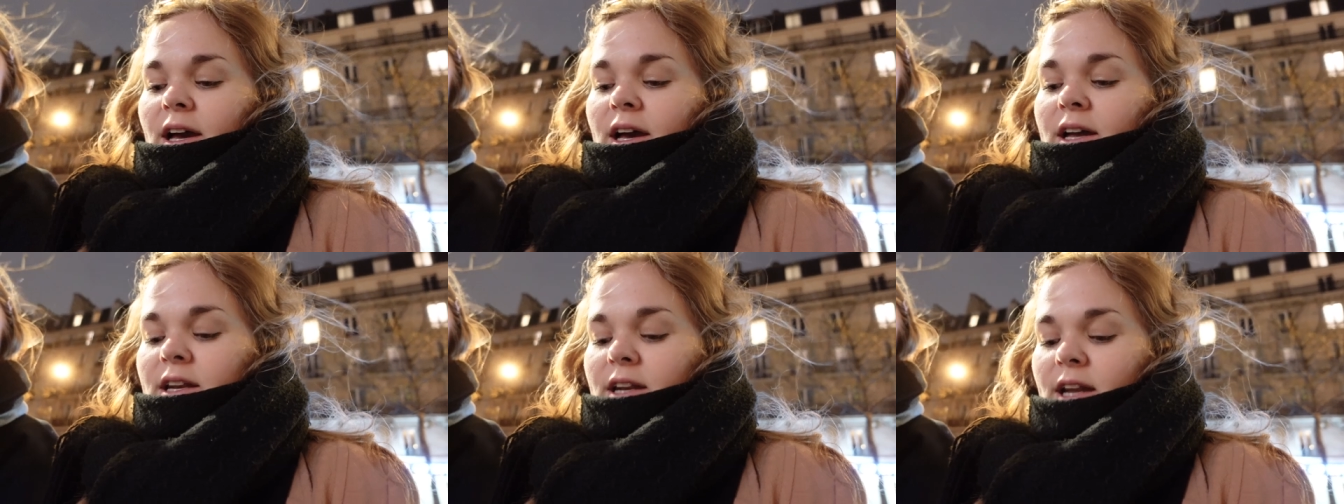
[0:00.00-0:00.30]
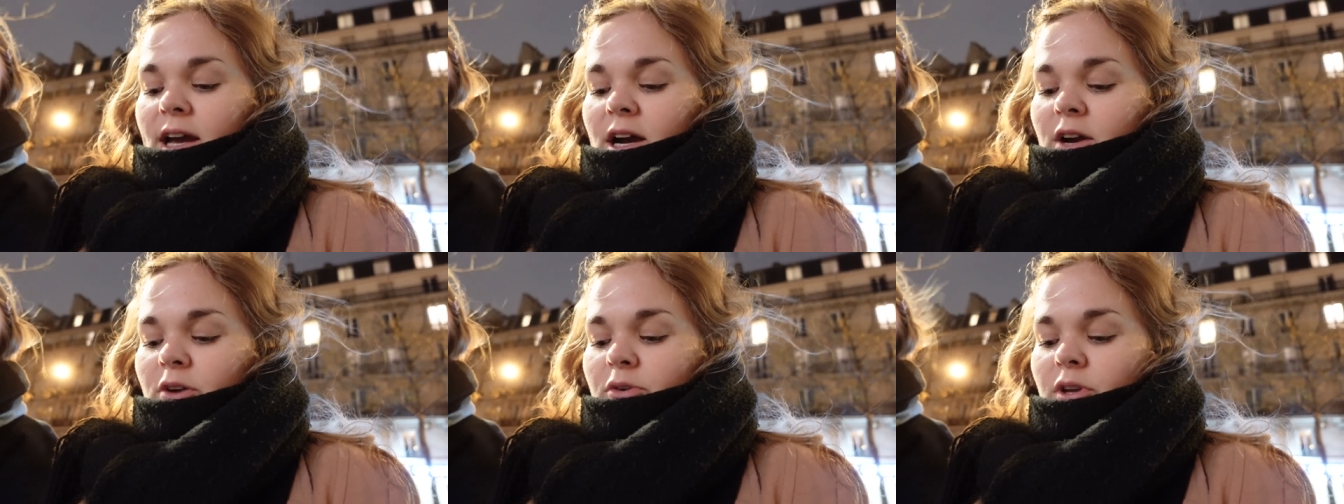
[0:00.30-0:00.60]
and
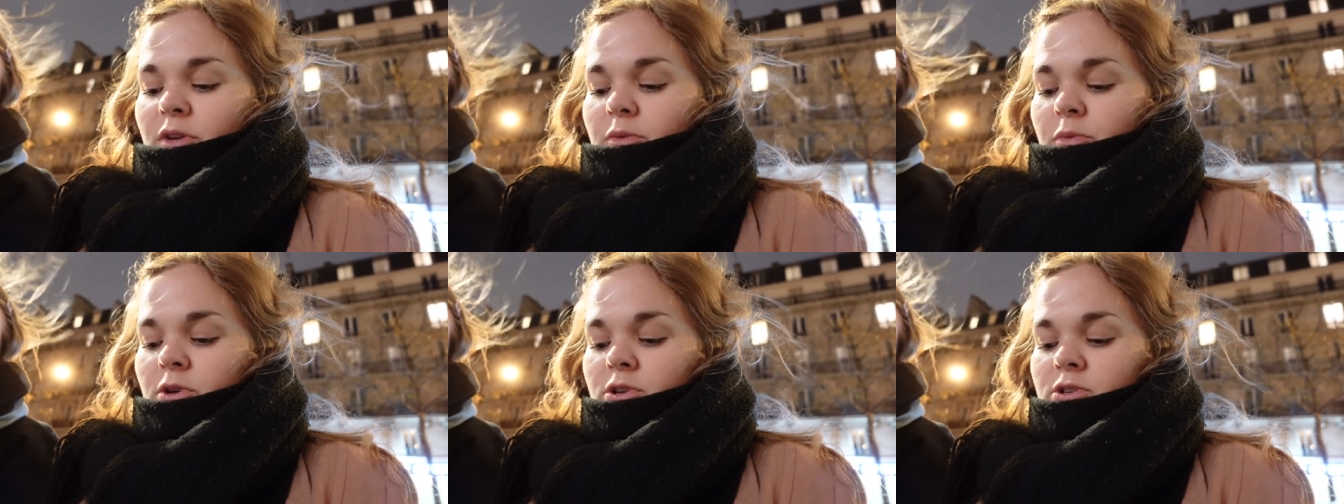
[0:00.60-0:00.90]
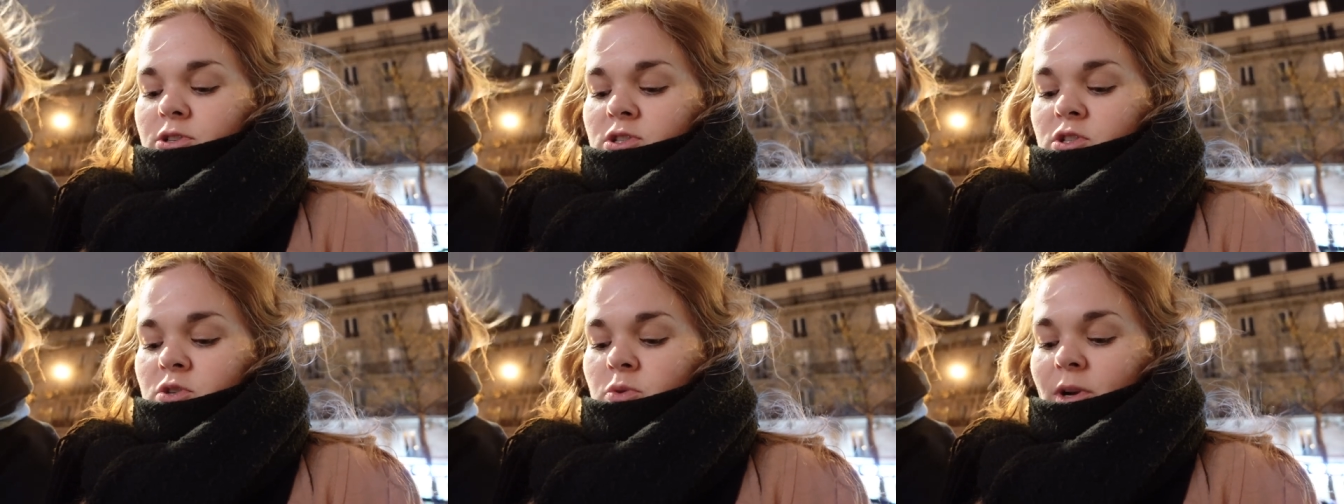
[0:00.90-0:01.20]
now it
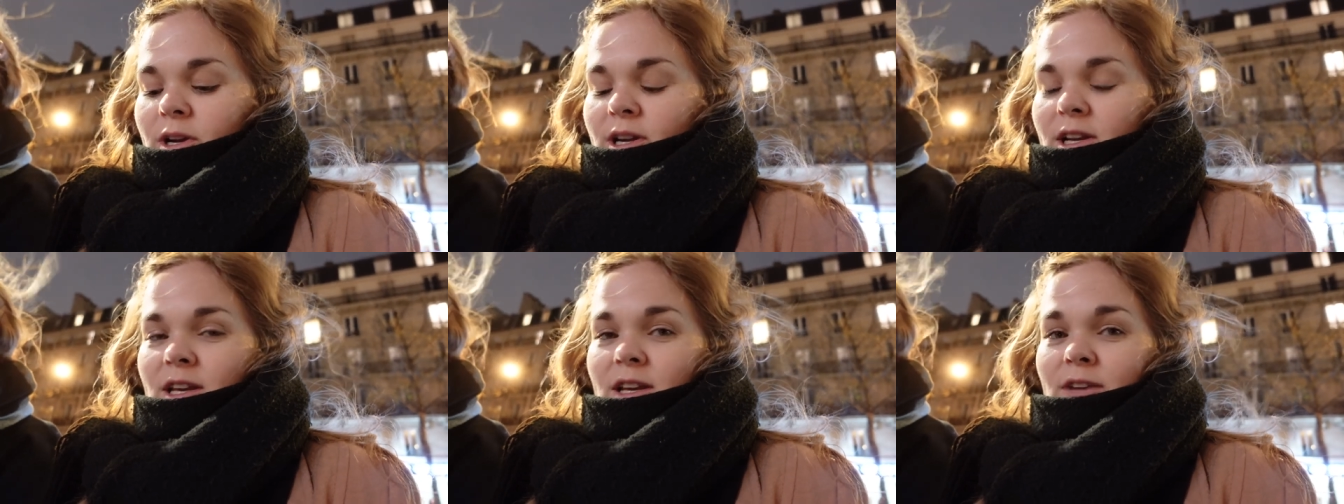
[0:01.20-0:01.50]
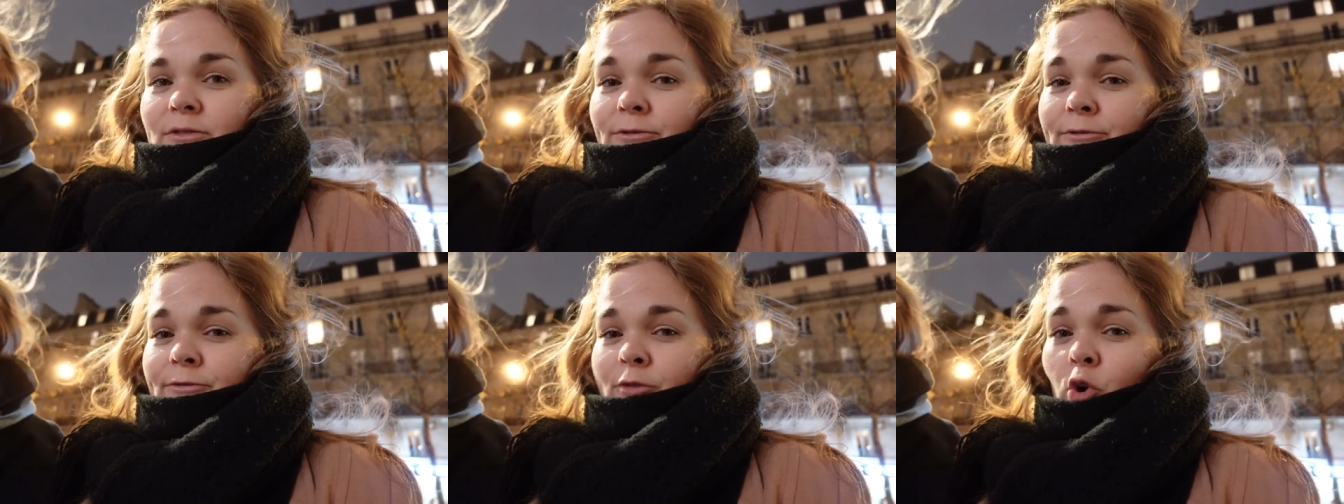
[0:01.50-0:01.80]
was
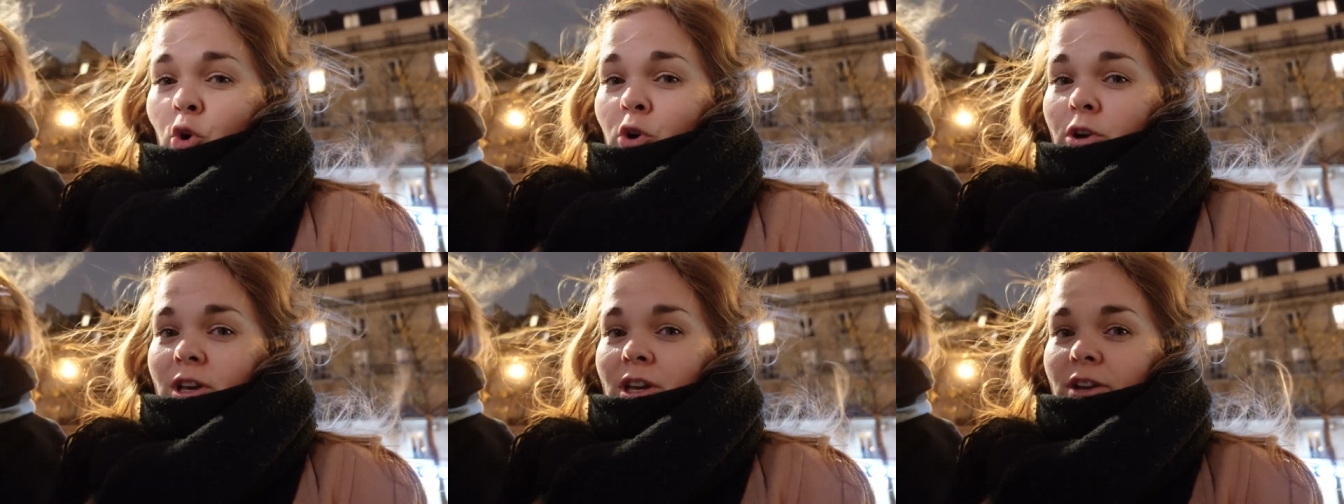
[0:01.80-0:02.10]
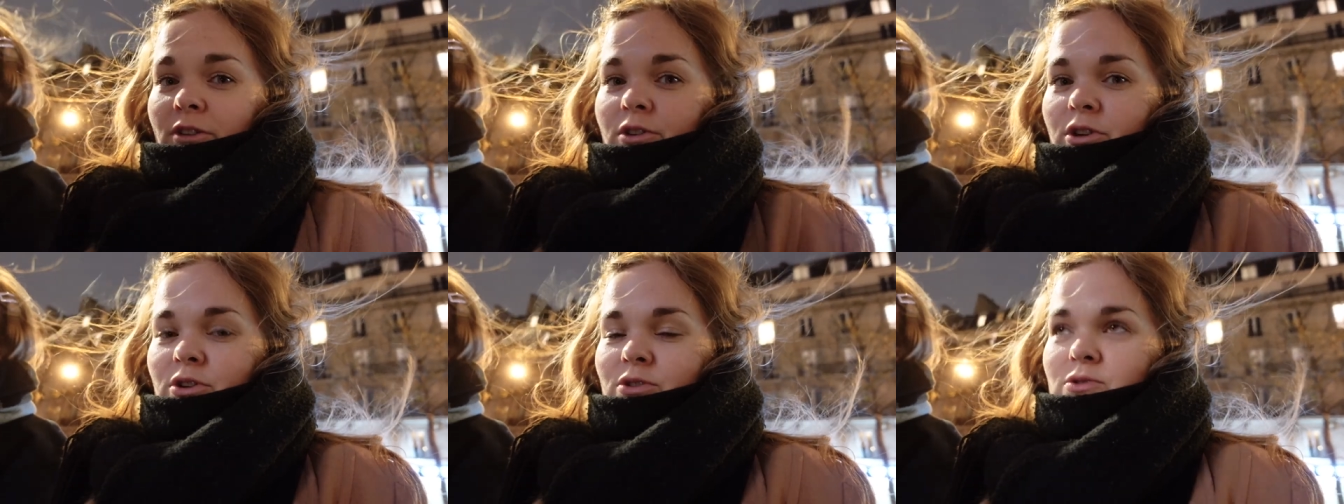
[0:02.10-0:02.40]
24
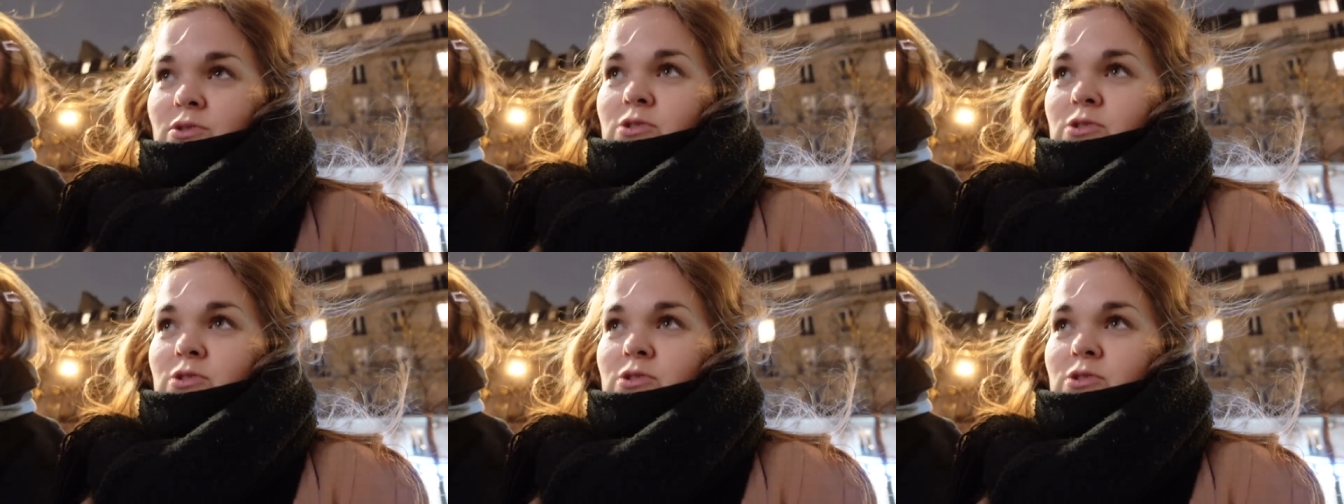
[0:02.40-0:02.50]
euros,